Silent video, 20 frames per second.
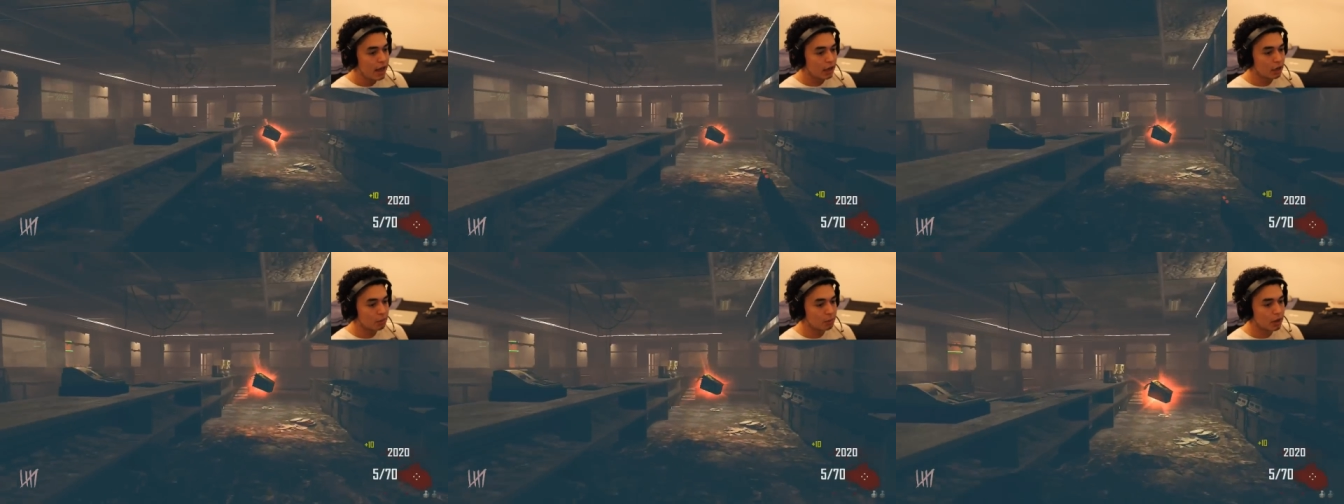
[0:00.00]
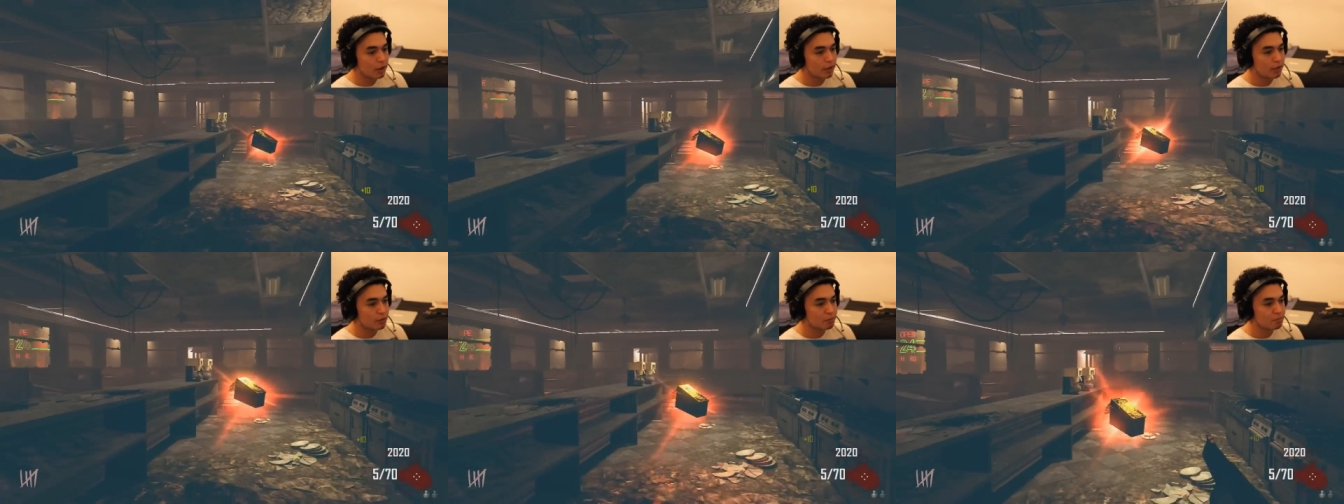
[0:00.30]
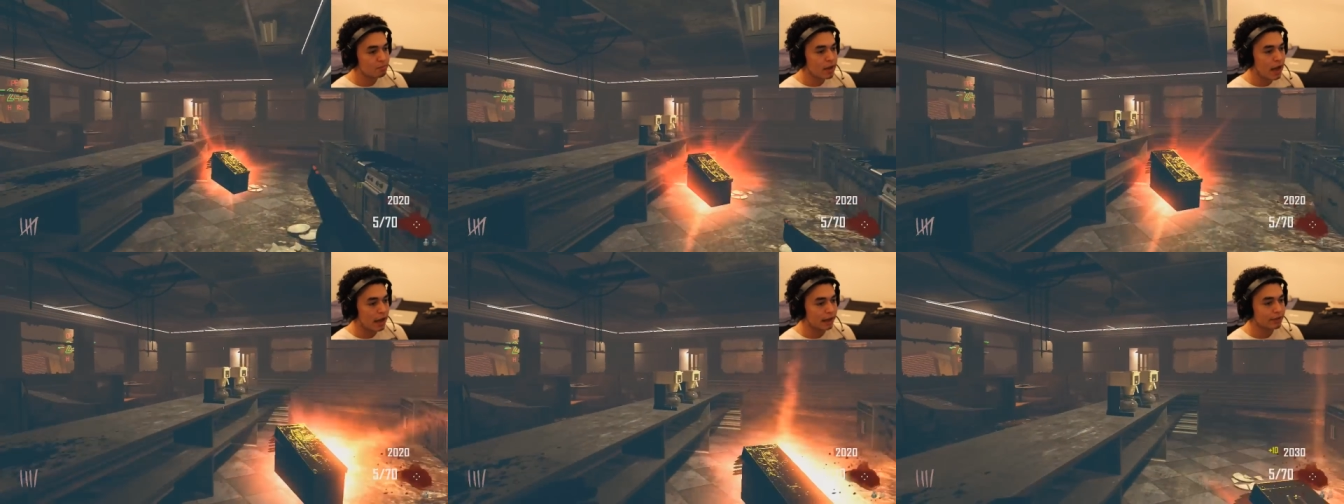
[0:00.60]
we to got this
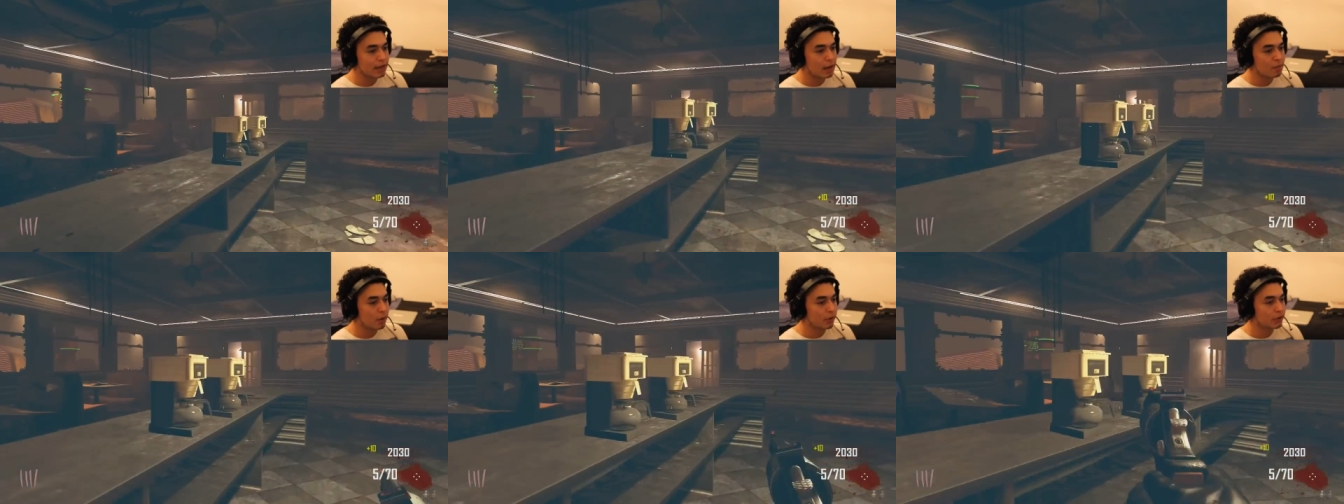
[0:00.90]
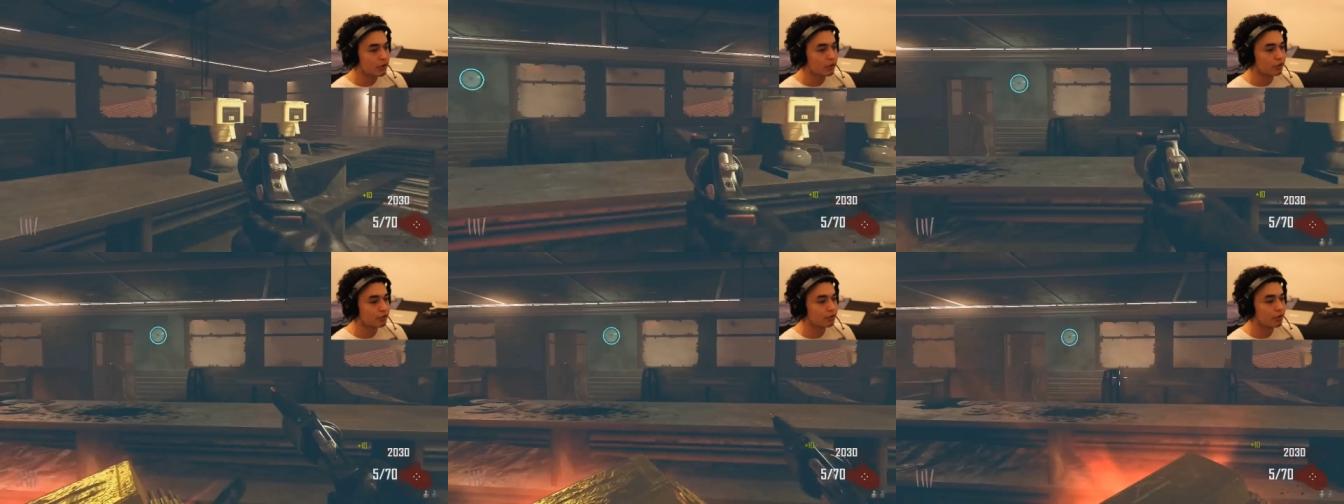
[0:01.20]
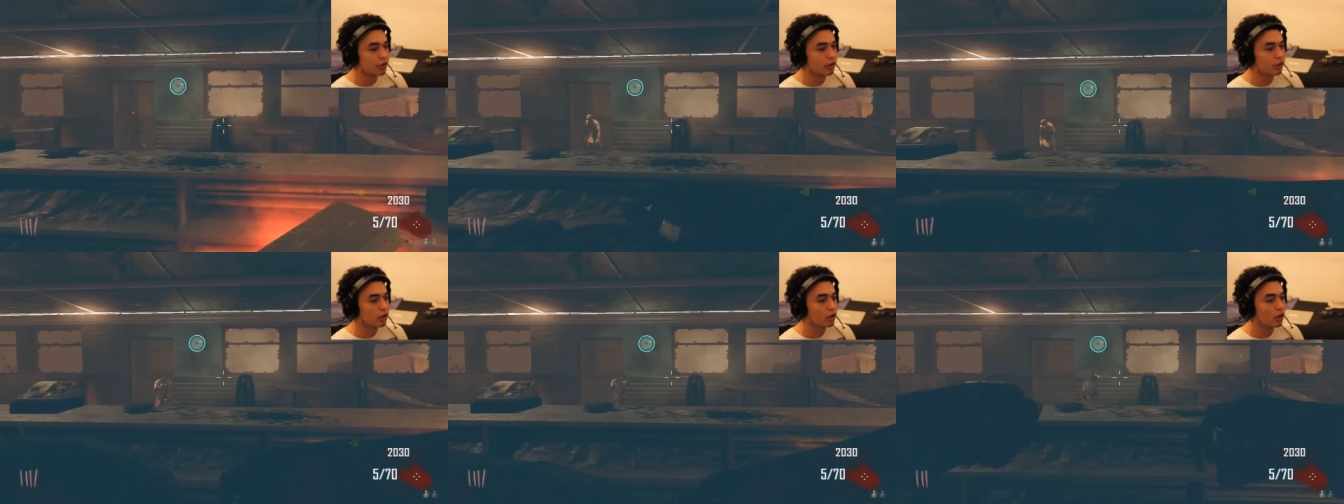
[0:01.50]
max ammo just
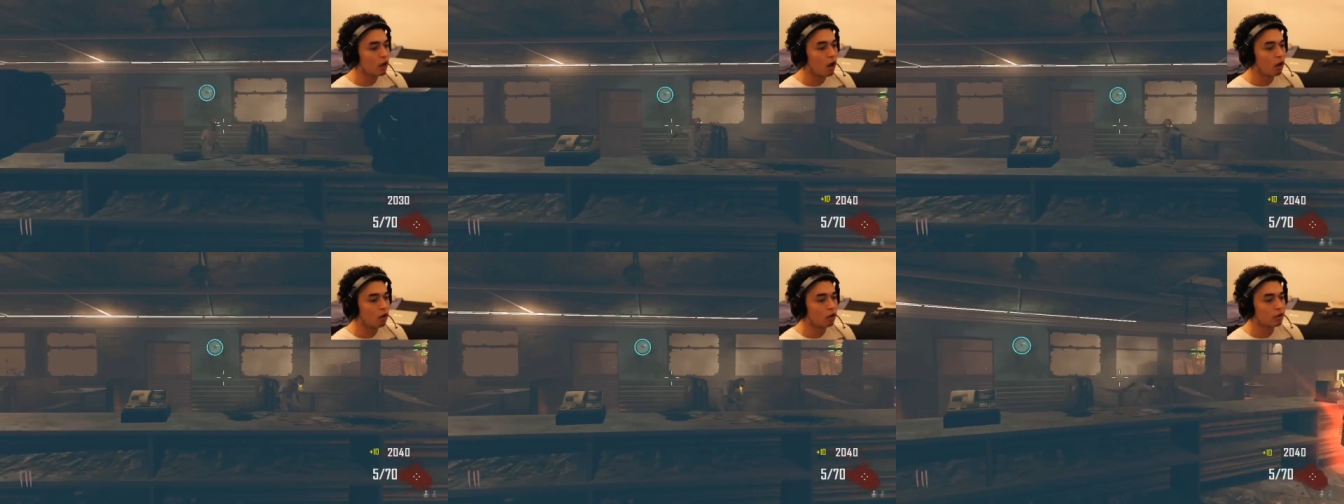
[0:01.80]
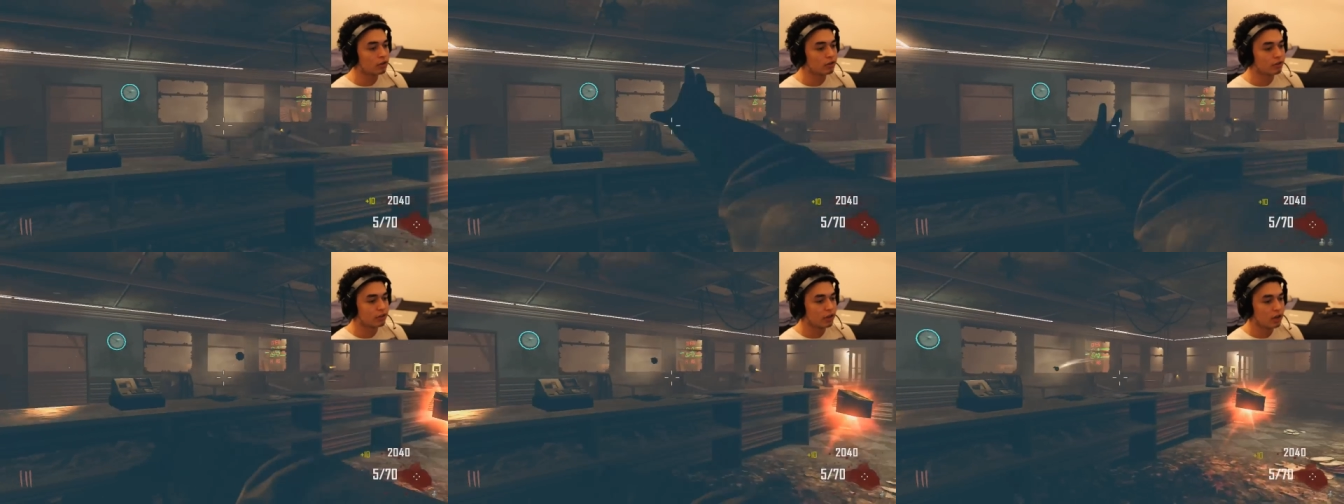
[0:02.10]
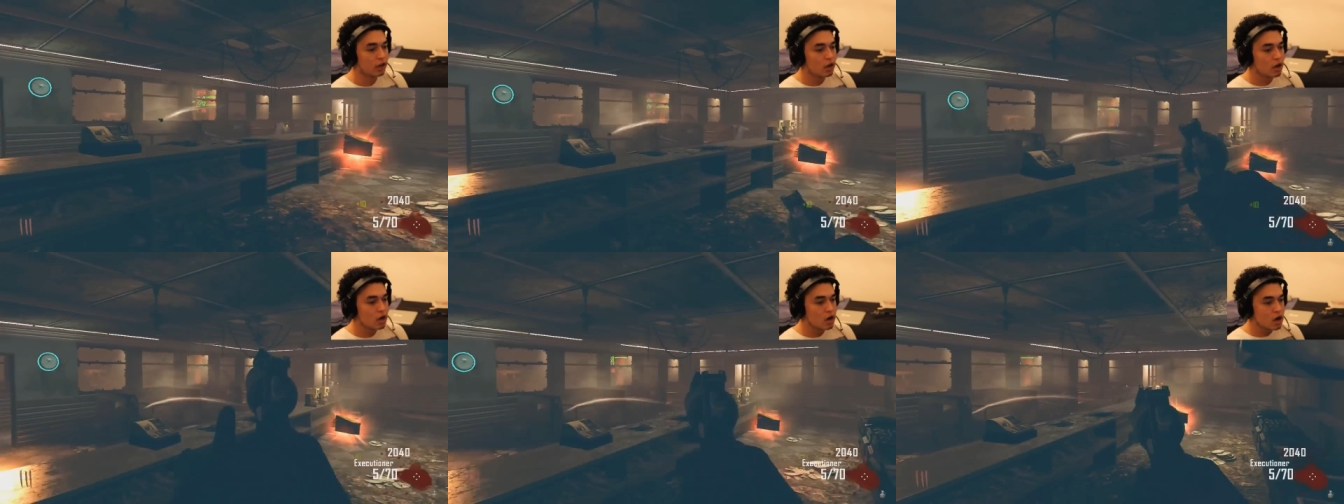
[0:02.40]
for the
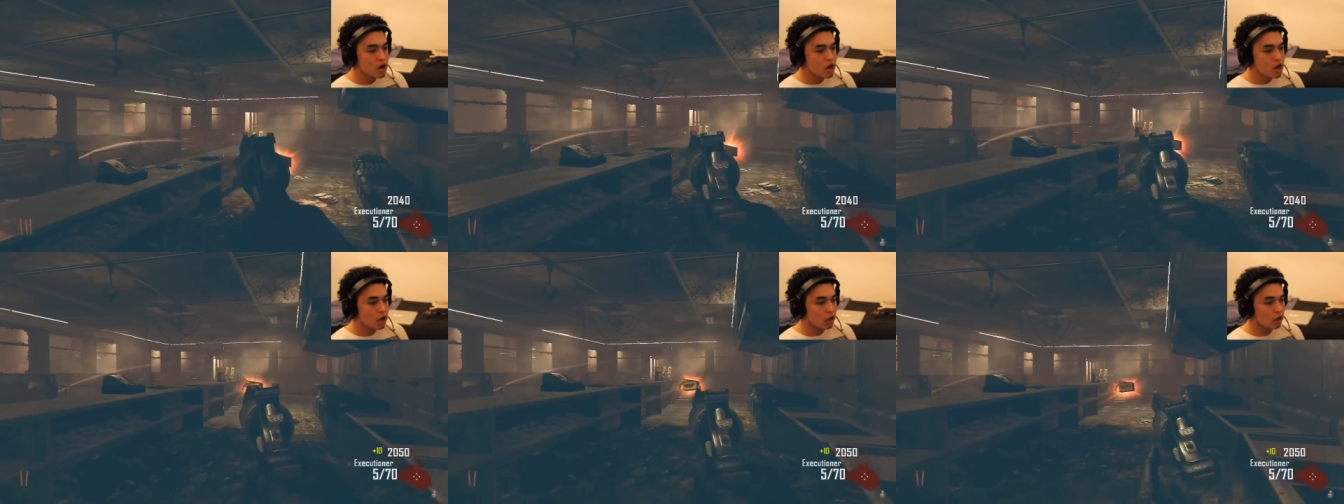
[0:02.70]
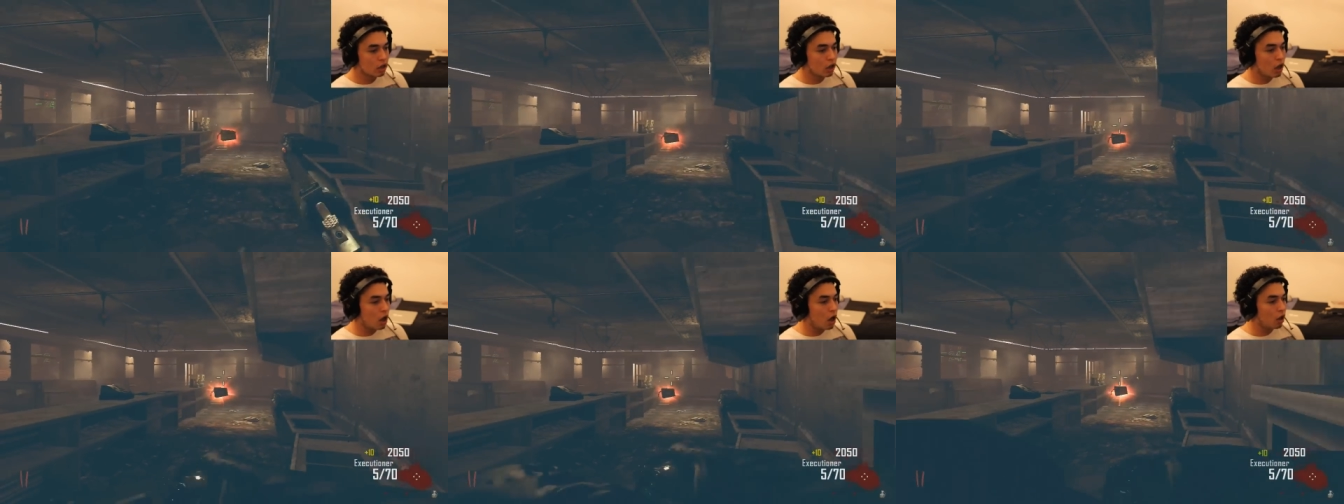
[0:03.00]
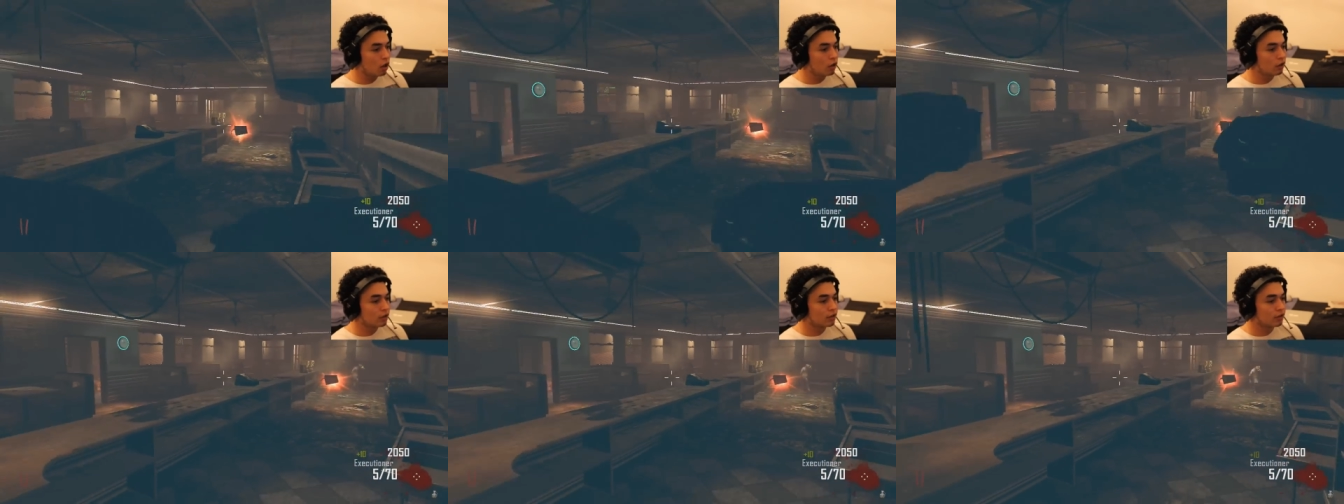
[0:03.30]
lols.
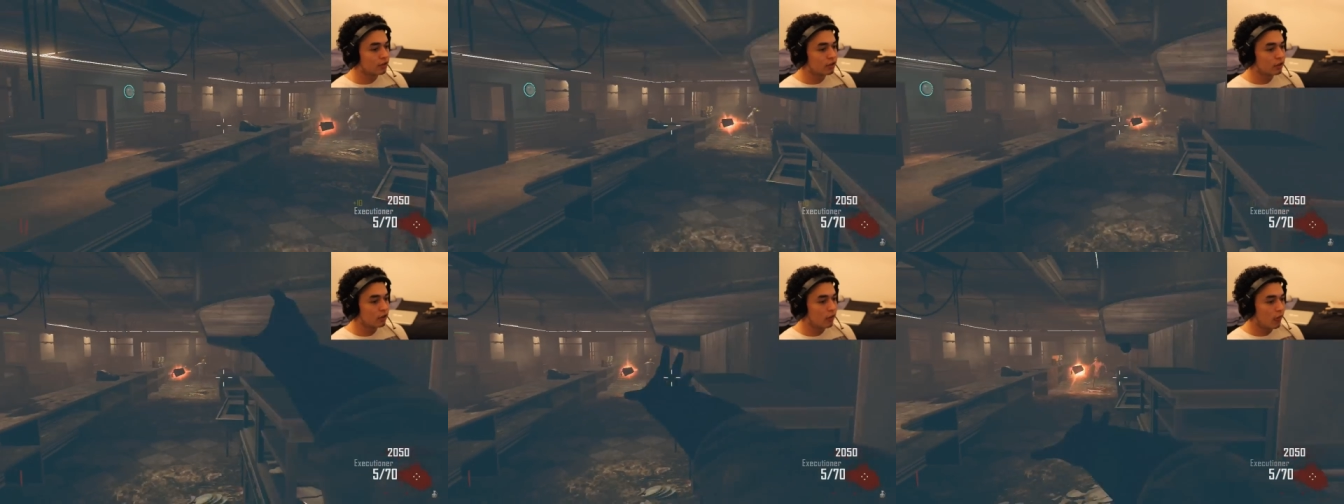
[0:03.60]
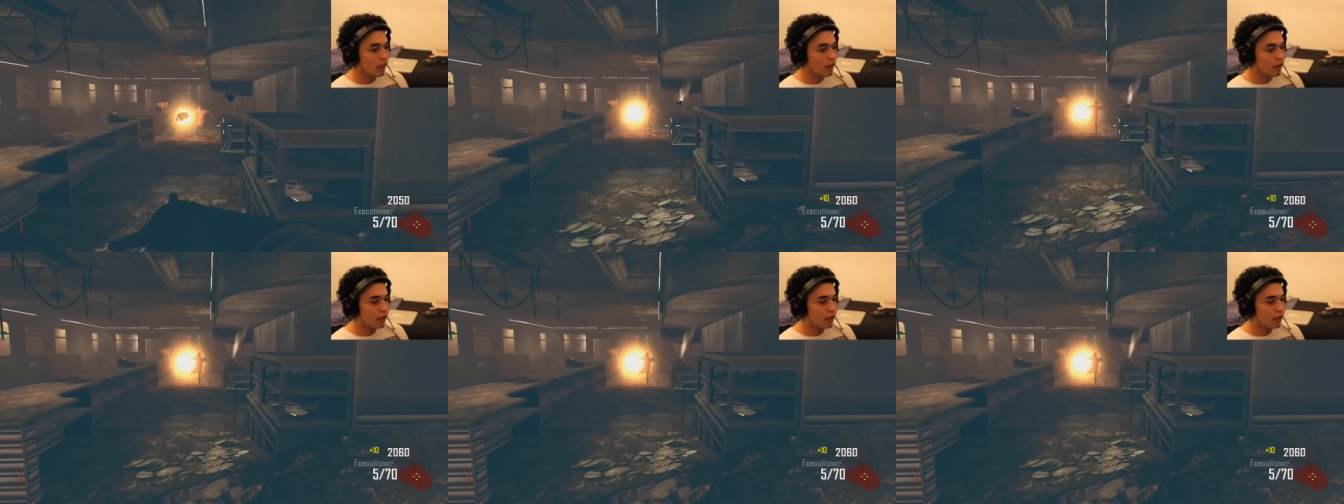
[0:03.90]
Lols.